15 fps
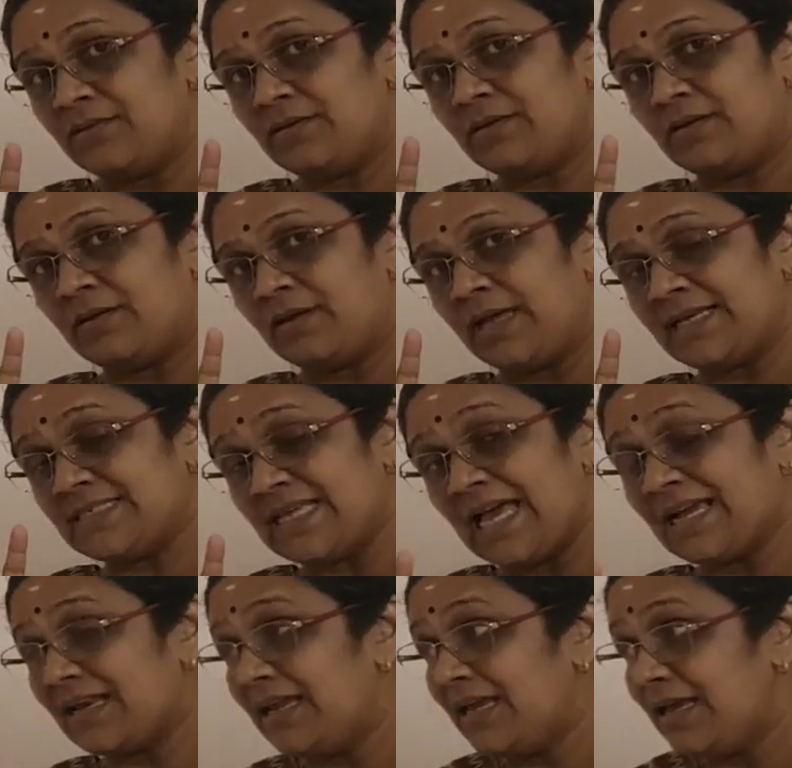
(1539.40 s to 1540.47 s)

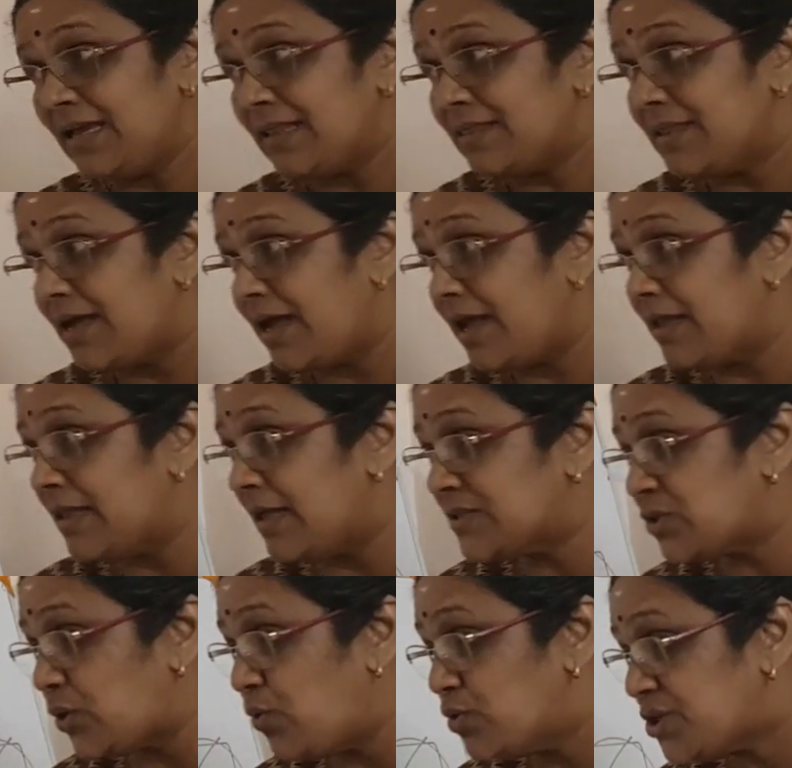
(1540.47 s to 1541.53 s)
Exactly, the
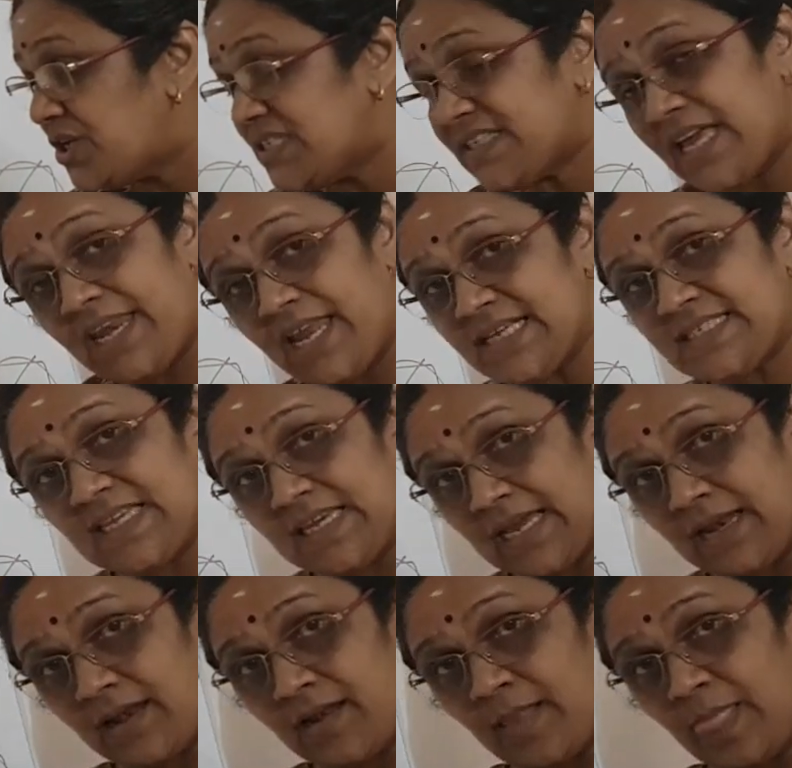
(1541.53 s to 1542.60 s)
solution is
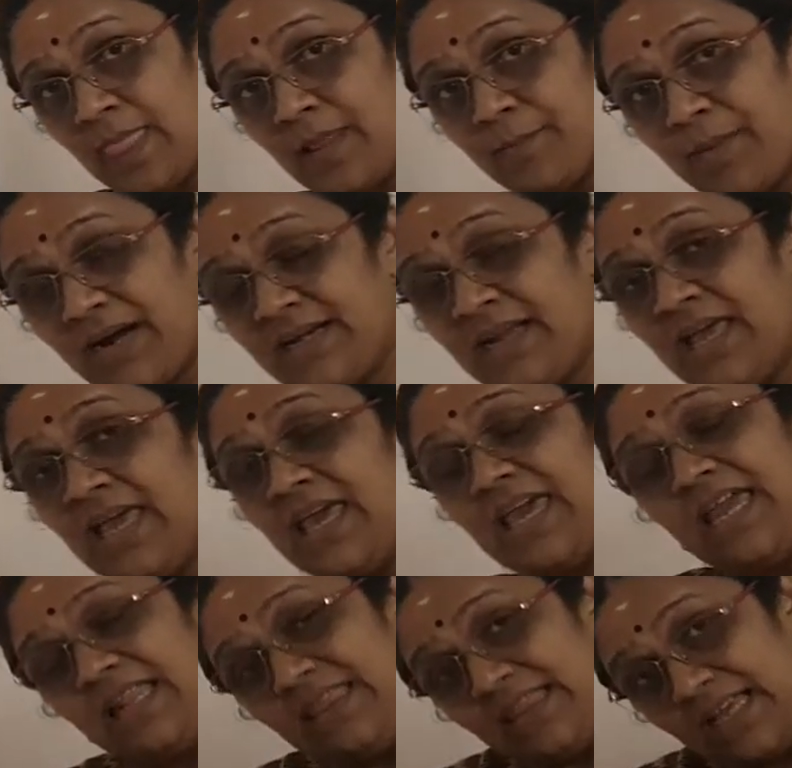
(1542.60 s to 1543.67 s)
NaCl.
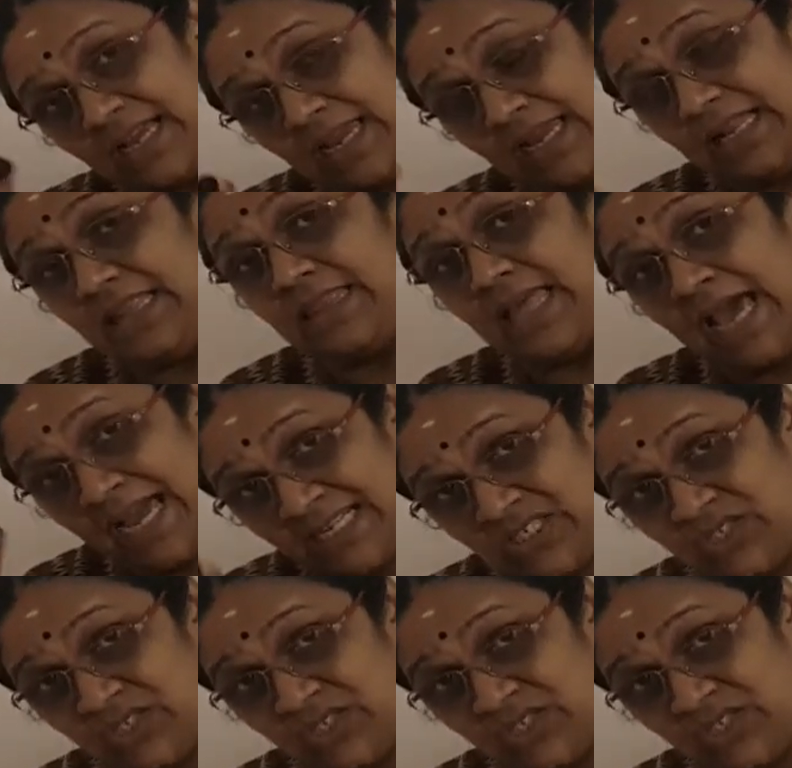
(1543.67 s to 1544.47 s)
But in that